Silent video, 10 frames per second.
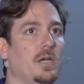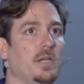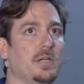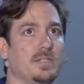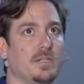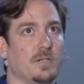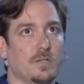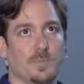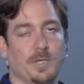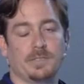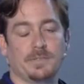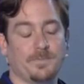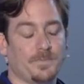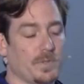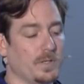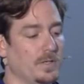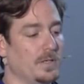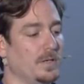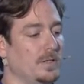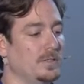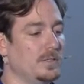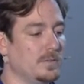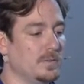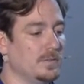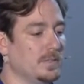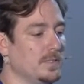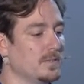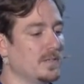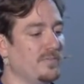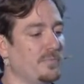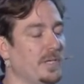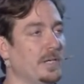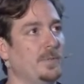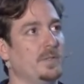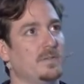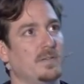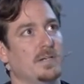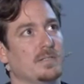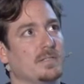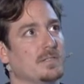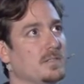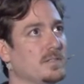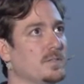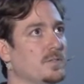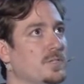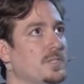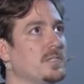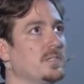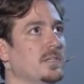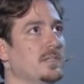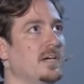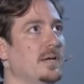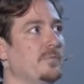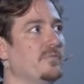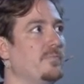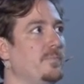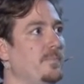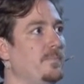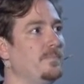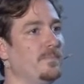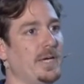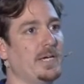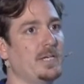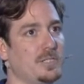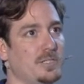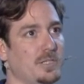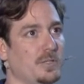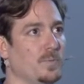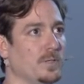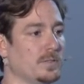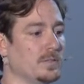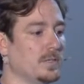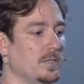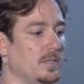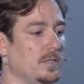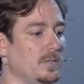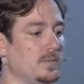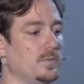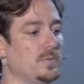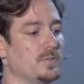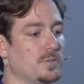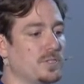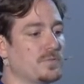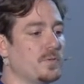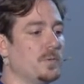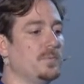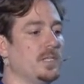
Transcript: in a single command. Uh, all you need to do is fpm-s source, the type of package that you want to source from,